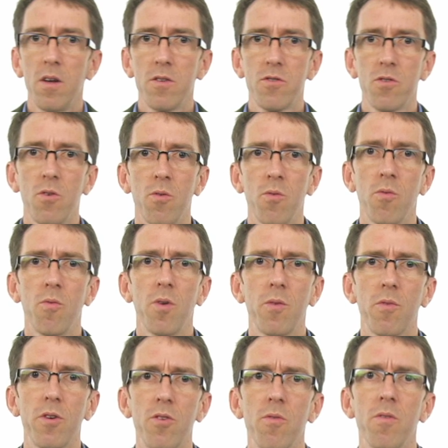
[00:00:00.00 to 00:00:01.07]
So
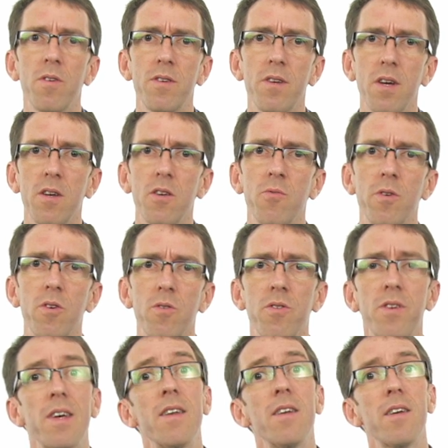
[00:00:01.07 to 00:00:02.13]
what we do instead is we
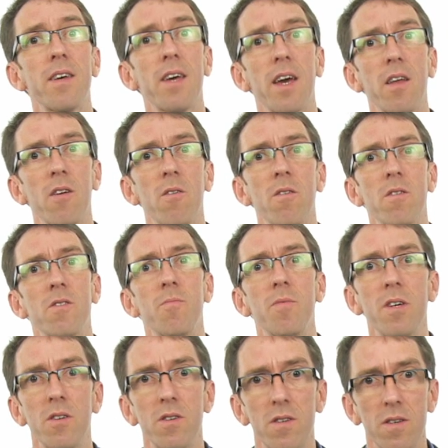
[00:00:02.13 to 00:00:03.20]
use indicator
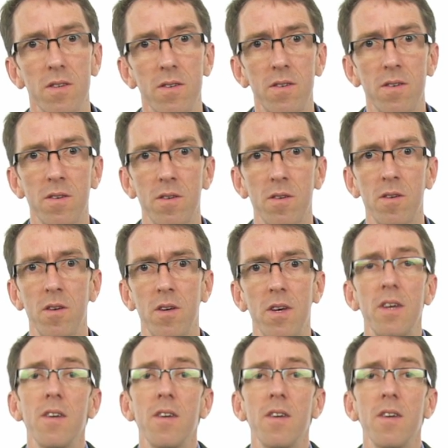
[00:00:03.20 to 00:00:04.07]
species to